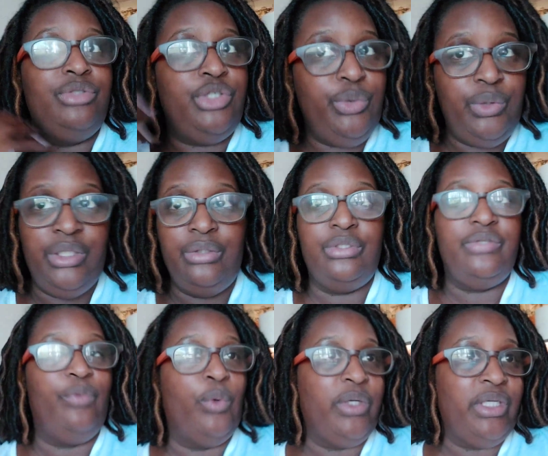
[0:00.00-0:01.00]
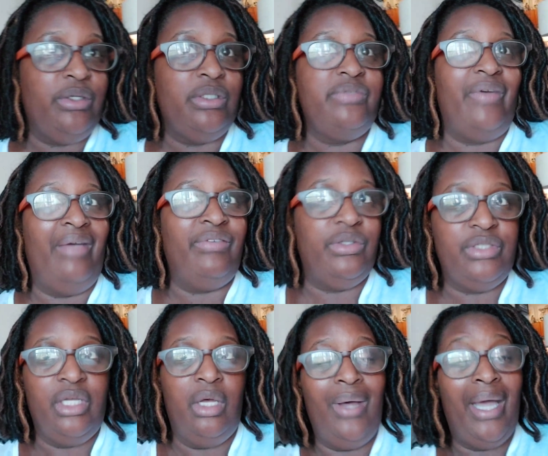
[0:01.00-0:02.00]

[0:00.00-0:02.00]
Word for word: two years, four years, five years ago,